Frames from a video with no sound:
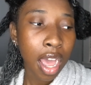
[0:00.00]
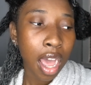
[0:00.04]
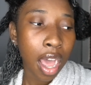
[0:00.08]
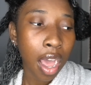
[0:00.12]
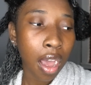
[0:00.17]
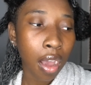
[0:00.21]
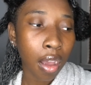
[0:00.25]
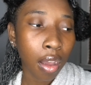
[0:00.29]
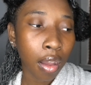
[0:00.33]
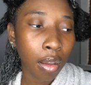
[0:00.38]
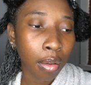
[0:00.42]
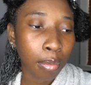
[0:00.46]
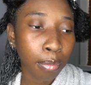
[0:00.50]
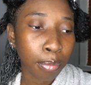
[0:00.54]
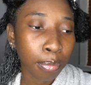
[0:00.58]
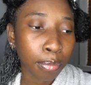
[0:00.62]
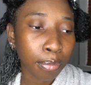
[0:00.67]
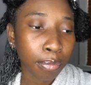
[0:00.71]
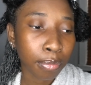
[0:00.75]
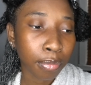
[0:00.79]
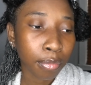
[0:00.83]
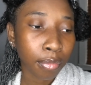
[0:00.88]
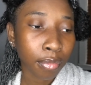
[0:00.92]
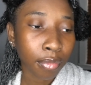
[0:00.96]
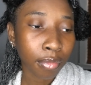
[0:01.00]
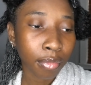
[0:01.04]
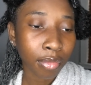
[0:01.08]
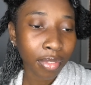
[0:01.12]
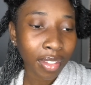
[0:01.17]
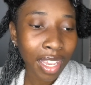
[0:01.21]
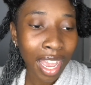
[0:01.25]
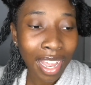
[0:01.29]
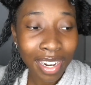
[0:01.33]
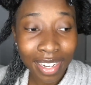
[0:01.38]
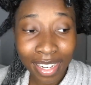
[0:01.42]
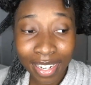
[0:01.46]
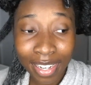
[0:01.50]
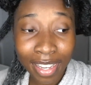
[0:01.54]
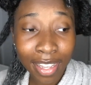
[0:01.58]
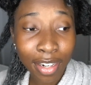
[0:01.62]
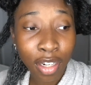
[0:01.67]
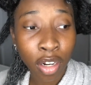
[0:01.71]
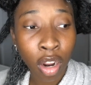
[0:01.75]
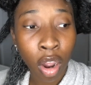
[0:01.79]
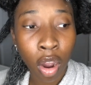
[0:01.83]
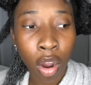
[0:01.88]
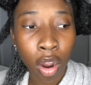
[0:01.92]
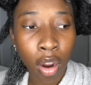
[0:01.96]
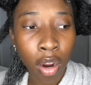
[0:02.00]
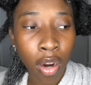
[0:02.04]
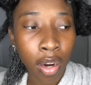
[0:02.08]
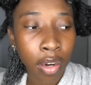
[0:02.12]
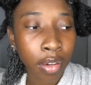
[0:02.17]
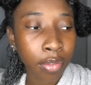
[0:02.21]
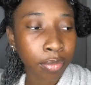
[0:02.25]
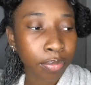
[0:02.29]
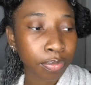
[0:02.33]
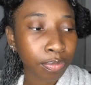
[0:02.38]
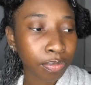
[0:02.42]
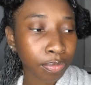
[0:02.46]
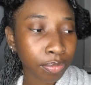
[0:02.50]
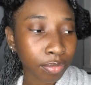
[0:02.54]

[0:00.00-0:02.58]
I did get a car